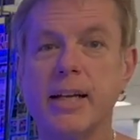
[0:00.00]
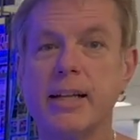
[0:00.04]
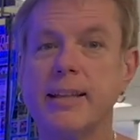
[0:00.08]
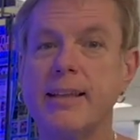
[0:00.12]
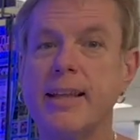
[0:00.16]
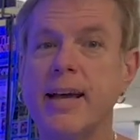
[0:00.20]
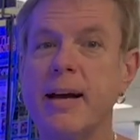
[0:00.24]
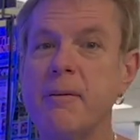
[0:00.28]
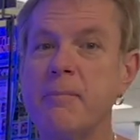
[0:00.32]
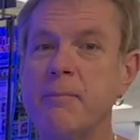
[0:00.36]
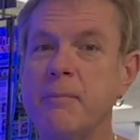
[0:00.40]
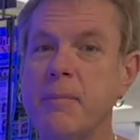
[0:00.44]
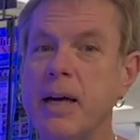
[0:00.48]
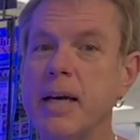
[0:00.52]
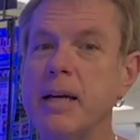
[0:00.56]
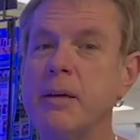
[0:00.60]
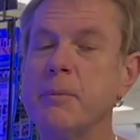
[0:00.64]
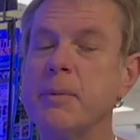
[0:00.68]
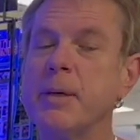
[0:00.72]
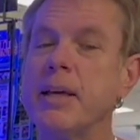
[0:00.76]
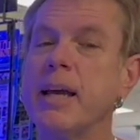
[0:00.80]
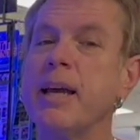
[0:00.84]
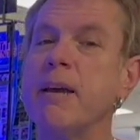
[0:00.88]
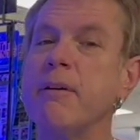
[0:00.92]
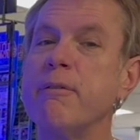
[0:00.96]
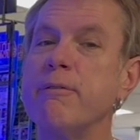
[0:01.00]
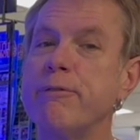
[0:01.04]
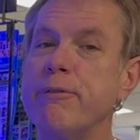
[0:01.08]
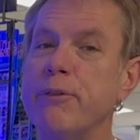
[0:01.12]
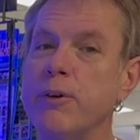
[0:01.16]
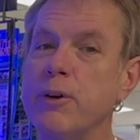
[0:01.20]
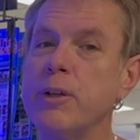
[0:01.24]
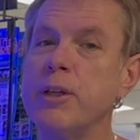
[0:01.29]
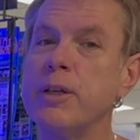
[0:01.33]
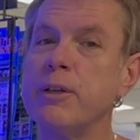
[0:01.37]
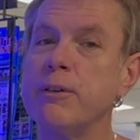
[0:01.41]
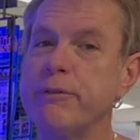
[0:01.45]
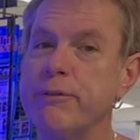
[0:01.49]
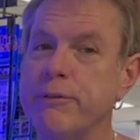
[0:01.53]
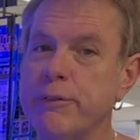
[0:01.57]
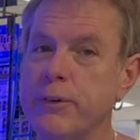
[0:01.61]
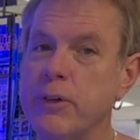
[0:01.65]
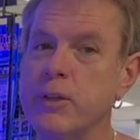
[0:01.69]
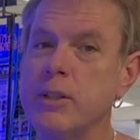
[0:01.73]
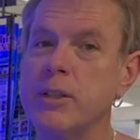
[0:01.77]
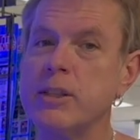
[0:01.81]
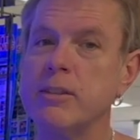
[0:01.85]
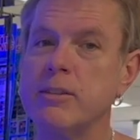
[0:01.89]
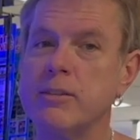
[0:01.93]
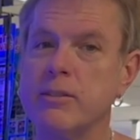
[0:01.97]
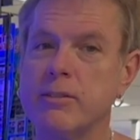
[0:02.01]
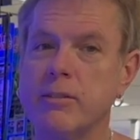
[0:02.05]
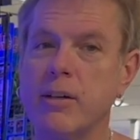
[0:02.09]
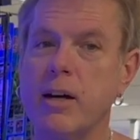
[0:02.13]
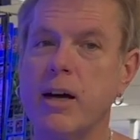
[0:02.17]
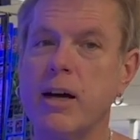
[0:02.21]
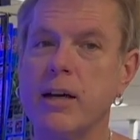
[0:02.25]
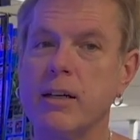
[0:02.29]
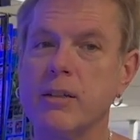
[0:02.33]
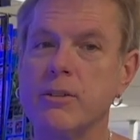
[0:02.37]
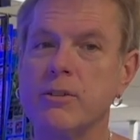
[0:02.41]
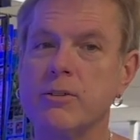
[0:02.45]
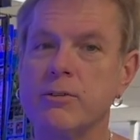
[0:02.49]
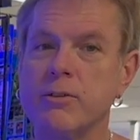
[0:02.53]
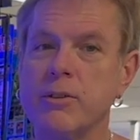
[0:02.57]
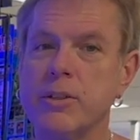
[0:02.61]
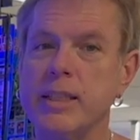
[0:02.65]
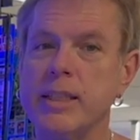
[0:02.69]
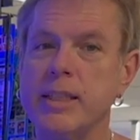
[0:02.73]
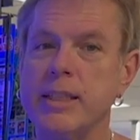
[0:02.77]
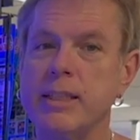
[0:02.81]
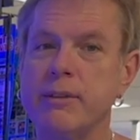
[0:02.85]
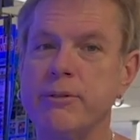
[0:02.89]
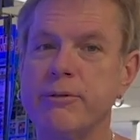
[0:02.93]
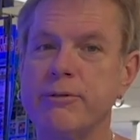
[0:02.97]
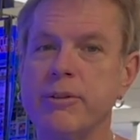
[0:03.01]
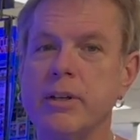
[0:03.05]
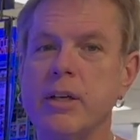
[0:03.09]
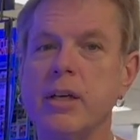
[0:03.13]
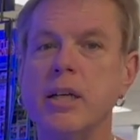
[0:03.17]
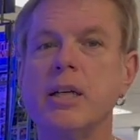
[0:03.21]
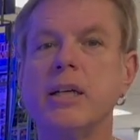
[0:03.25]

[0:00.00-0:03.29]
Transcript: that might be a fully stocked reef,